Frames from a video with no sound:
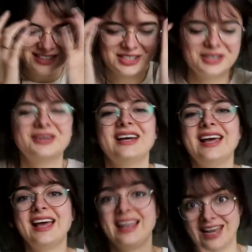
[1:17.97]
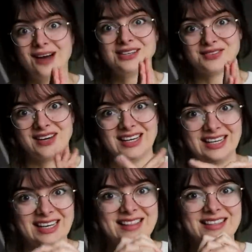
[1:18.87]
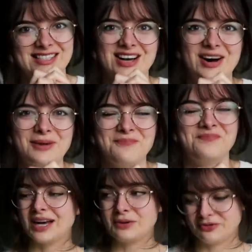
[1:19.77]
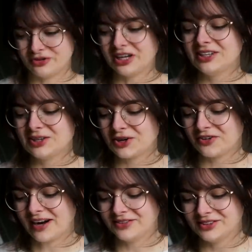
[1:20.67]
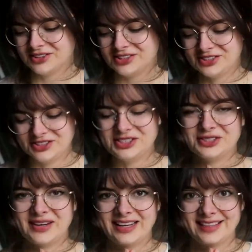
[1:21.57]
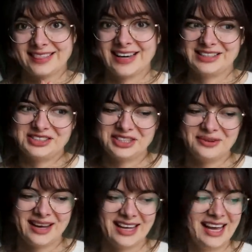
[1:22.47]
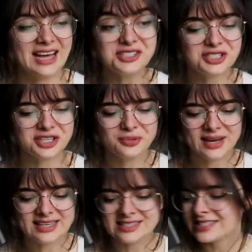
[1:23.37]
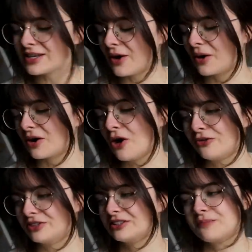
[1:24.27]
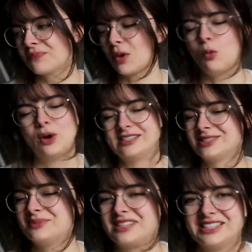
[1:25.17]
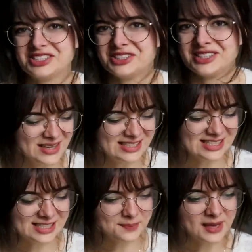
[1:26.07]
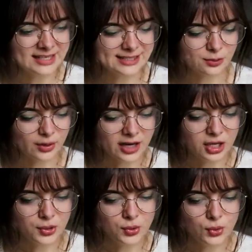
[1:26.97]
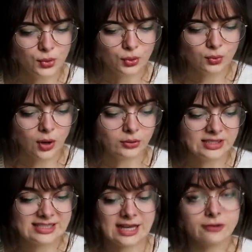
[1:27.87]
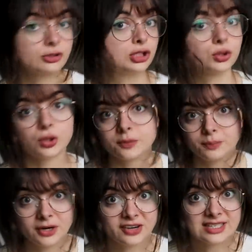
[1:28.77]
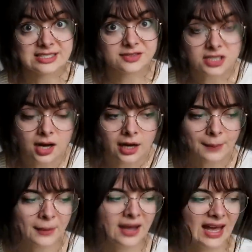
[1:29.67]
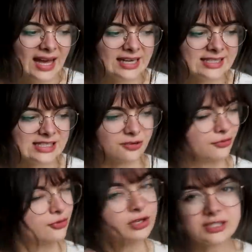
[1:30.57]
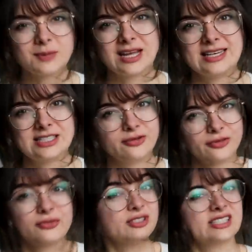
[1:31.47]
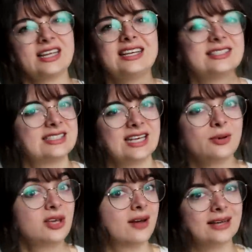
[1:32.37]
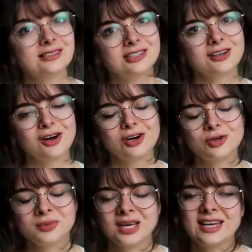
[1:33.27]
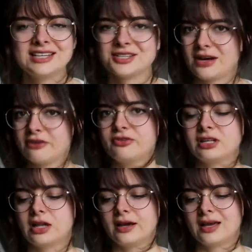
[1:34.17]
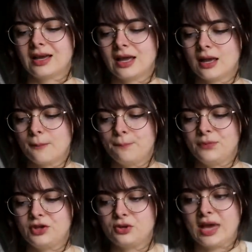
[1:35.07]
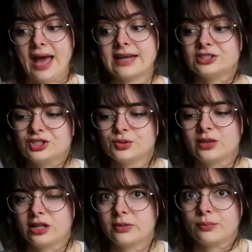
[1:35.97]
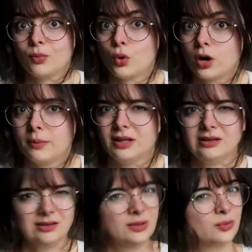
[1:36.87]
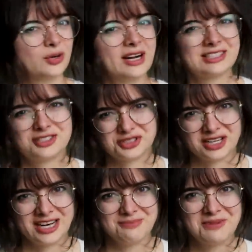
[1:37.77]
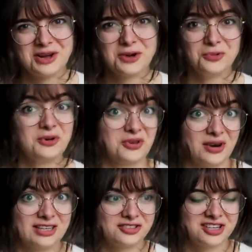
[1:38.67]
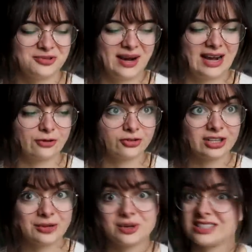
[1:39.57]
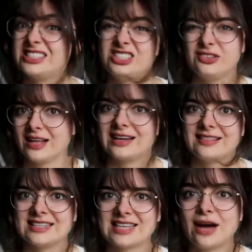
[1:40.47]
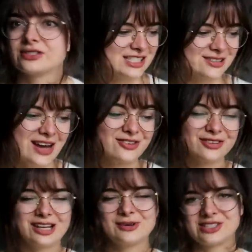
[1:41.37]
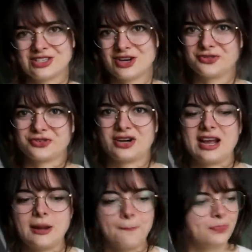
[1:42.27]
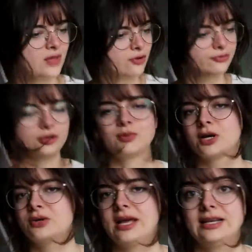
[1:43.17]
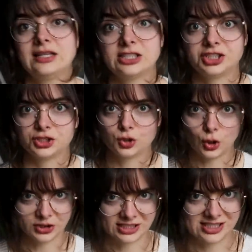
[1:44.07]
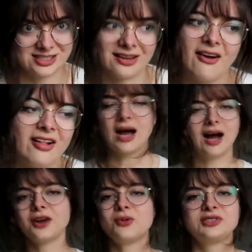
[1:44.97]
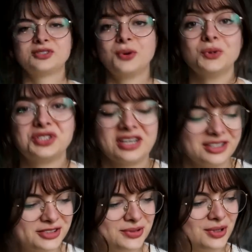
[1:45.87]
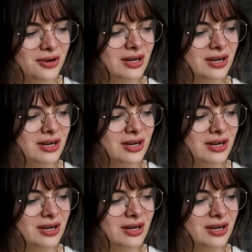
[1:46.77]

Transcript: So now is finally the time and we finally got around to doing the entryway. Entryways are often wasted potential. It's a space where you only stay for short periods of time. It is the first place, the first thing you see when you enter a home. So I feel like you can do a little bit more and be a little bit more extreme with your entryway, and I really wanted to do that in this house. So I really wanted to go for a full-blown English cottage style. I don't want to hold you here too long.